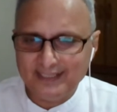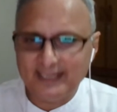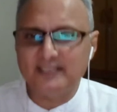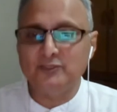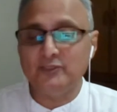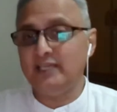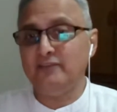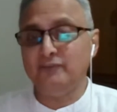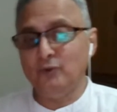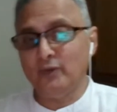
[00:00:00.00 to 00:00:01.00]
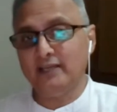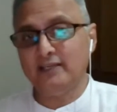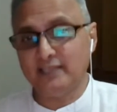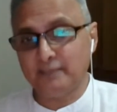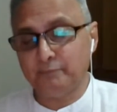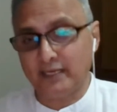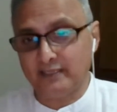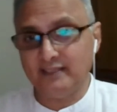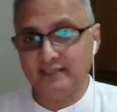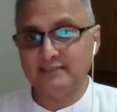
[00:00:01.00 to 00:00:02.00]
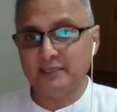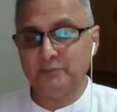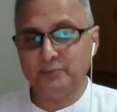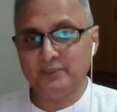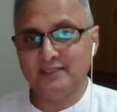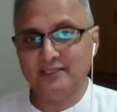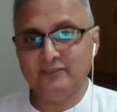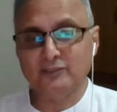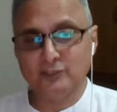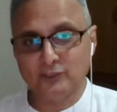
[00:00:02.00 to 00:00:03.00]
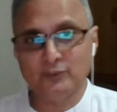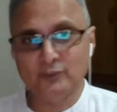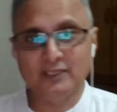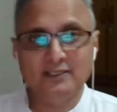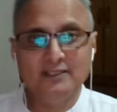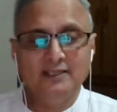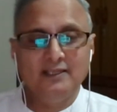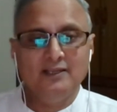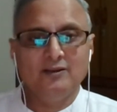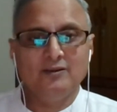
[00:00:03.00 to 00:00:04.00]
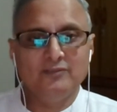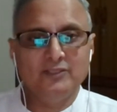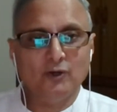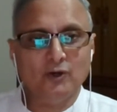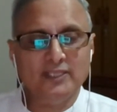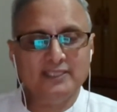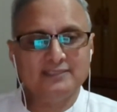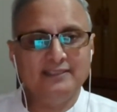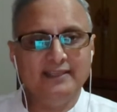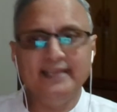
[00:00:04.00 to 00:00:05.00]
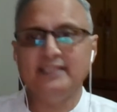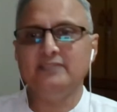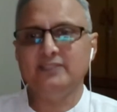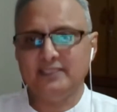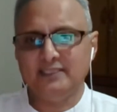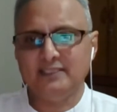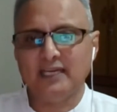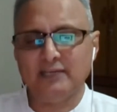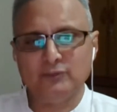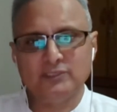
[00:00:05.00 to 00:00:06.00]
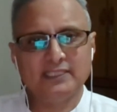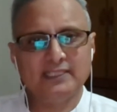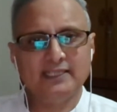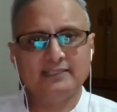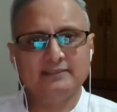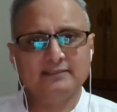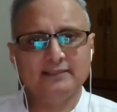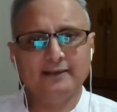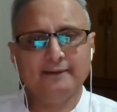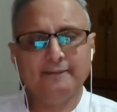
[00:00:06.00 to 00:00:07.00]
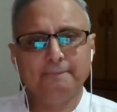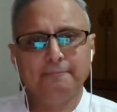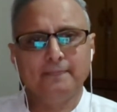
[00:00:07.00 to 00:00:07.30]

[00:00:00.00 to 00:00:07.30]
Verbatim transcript: And today, if you look at it, a practical example, even Corona, with all its negativity, I would say has uh,